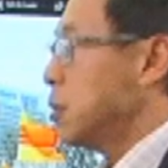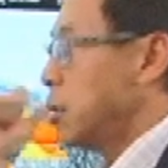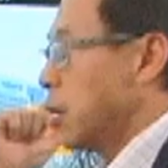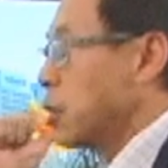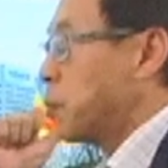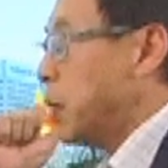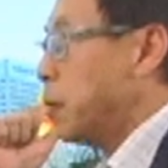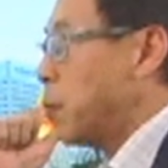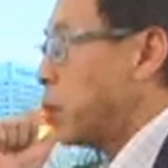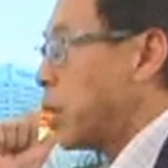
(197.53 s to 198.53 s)
The other
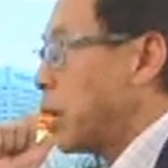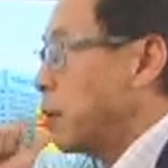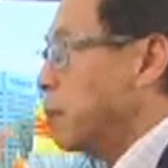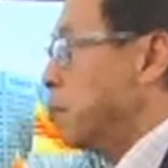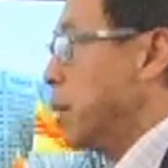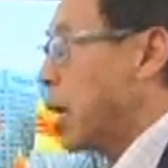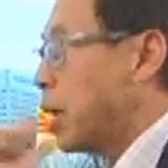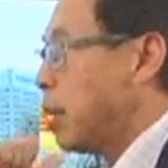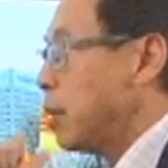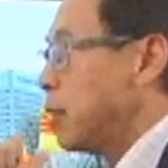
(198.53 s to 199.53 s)
people that
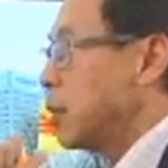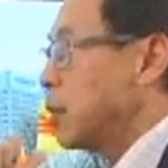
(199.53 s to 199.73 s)
make it